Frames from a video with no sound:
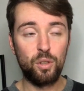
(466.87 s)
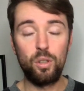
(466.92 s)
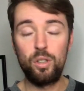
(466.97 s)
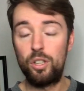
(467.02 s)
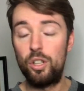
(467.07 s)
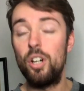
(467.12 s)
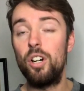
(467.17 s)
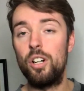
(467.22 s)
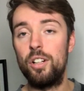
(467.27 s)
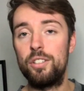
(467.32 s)

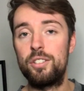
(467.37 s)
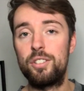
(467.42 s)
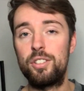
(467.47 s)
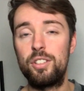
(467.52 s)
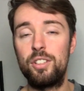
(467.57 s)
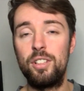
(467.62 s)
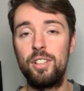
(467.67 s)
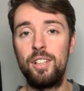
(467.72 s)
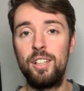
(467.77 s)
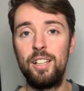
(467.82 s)
good,
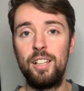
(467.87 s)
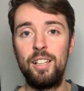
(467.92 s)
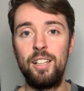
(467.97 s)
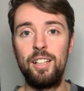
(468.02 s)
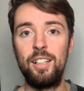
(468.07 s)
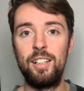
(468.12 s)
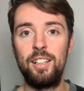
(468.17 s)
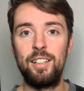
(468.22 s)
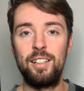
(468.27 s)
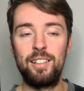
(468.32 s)

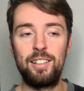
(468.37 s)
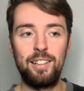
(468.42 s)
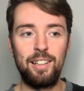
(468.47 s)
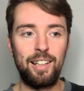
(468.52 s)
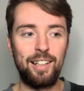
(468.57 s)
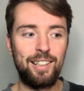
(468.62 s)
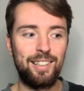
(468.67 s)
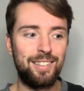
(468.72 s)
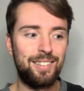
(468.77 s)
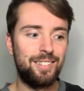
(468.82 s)

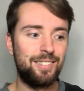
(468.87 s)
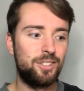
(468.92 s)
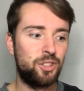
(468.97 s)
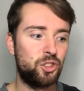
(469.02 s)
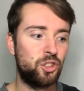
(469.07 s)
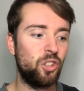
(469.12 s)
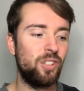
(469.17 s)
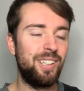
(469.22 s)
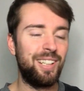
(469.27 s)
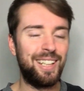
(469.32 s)
like,
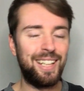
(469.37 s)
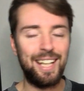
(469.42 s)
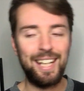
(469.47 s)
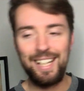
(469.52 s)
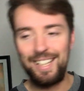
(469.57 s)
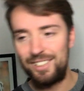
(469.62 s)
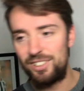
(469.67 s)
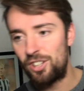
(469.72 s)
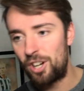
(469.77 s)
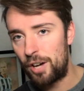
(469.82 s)
suddenly
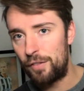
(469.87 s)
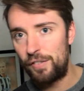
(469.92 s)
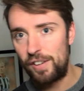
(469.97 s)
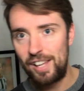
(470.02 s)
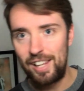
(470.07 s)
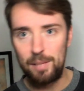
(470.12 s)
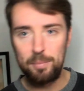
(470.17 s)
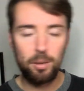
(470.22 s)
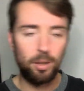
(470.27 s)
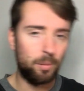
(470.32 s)
he's not
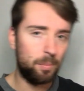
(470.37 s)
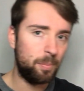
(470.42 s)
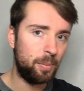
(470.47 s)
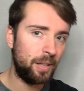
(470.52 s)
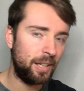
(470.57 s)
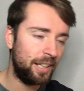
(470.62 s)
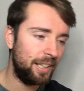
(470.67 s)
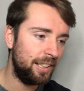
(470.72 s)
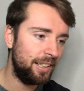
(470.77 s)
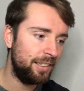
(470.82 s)
available,
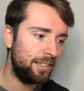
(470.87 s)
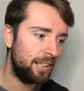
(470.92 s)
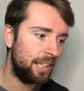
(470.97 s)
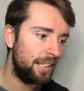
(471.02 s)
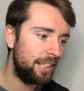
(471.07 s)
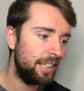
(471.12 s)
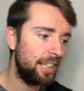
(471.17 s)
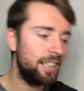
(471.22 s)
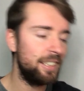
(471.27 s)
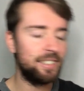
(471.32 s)
but
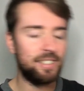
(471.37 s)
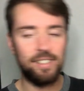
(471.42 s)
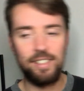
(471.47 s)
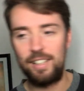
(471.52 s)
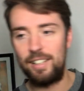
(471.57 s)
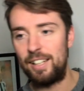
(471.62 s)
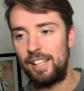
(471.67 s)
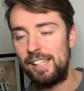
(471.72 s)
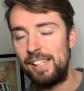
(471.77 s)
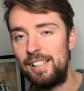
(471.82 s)
he is, and
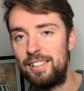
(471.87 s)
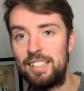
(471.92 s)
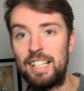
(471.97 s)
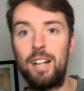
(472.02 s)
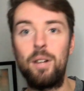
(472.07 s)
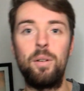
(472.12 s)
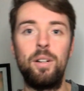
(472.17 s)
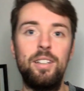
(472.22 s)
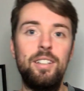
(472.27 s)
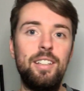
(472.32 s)
then he's
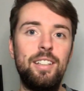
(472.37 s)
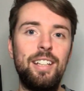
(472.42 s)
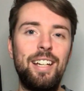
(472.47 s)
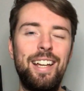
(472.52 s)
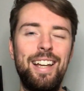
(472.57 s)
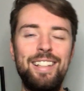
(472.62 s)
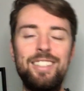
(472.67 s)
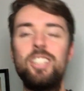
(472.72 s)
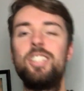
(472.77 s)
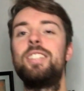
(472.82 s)
out. And
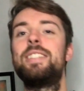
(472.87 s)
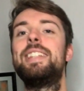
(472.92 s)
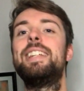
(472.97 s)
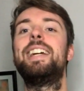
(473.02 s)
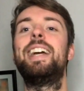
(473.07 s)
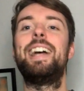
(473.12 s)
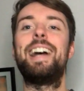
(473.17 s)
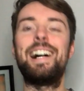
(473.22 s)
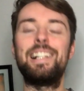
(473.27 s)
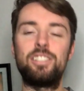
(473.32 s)
I just
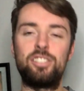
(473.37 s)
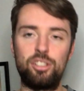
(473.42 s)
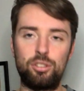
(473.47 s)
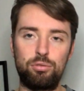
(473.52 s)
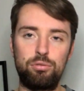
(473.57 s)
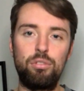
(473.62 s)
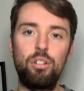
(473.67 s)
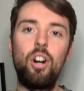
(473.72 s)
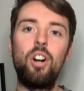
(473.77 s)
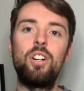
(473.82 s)
think it has just
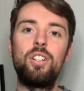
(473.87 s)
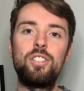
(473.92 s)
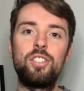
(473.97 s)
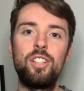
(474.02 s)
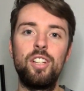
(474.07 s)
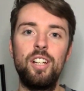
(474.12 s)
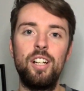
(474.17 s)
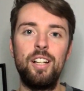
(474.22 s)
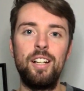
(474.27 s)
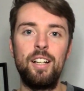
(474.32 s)

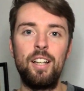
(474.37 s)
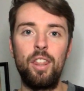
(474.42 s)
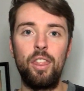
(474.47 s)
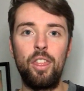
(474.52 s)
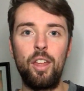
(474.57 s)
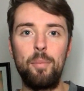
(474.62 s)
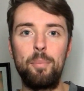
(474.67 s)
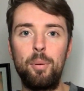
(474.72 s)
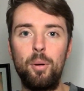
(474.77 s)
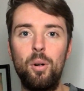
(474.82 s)
rocked
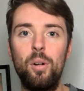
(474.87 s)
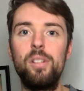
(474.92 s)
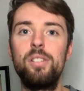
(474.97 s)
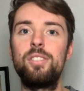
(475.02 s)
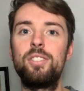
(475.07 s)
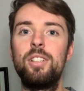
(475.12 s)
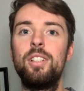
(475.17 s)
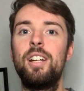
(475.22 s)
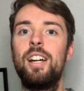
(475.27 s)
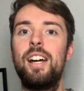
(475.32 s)
their
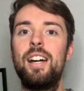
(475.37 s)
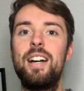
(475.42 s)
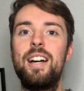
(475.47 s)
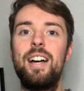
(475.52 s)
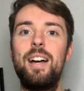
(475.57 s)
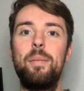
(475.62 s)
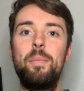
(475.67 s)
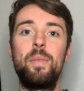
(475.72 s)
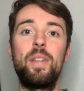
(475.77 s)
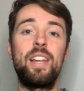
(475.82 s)
boat.
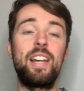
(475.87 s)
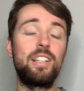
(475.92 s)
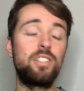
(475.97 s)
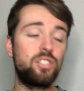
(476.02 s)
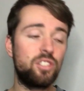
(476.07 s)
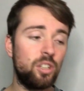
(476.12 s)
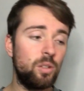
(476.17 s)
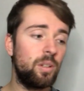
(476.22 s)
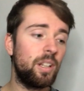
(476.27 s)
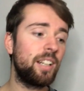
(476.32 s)
And I
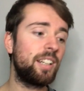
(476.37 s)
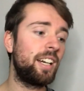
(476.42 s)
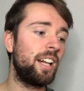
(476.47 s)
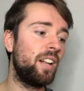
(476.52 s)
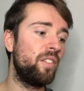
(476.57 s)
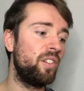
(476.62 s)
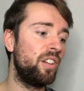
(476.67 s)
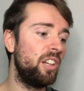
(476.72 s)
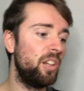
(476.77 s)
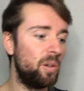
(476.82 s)
do like
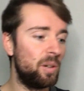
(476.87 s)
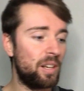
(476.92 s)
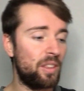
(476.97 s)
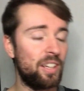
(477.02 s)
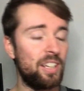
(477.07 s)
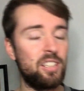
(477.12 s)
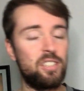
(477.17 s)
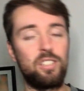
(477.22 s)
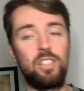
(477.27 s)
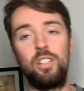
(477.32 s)
Calvert-Lewin. I
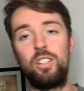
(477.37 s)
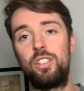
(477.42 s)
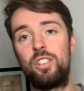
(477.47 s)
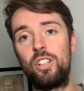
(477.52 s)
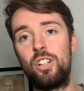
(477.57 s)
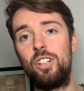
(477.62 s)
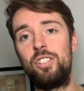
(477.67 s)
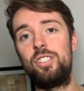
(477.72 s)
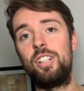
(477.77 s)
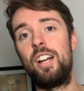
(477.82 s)
think he's looked
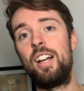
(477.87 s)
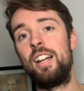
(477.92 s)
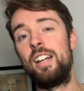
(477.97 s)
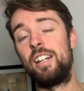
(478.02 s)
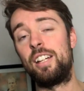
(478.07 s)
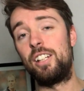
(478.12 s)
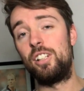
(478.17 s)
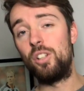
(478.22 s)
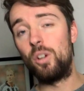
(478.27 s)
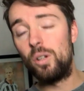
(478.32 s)
good.
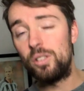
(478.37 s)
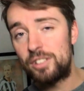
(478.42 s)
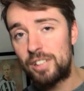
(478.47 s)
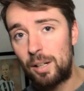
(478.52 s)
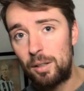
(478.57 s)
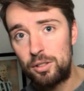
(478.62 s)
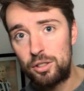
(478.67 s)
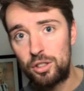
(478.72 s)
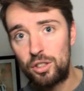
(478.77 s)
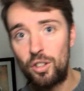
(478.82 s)
He knows
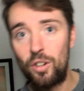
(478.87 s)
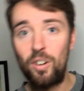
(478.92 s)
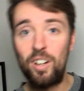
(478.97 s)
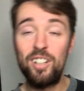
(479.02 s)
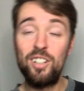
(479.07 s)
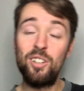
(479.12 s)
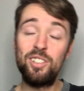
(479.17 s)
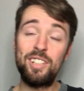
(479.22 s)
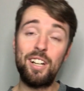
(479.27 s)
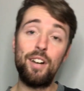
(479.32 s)
how to score.
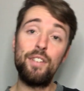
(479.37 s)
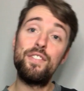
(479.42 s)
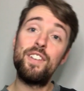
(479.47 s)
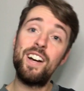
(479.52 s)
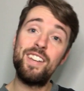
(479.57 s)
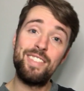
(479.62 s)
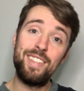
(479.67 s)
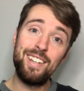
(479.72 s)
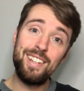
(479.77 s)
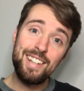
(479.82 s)
He knows how to
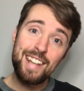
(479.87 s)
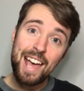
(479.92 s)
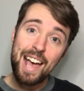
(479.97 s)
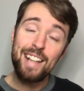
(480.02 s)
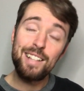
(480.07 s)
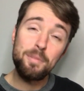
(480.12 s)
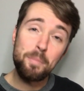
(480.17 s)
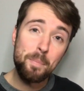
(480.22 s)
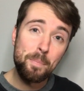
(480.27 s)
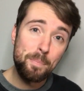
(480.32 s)
find the
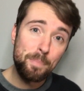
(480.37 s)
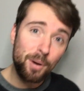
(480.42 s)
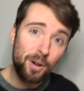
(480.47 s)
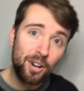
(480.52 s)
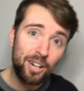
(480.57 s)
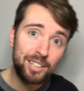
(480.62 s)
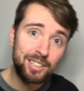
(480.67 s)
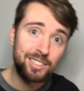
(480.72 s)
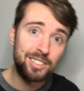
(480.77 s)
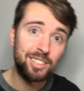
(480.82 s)
net.
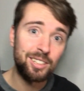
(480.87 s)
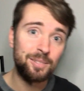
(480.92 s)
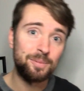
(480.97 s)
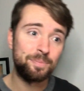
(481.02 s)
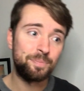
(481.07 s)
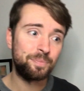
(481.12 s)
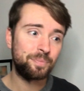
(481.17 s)
But,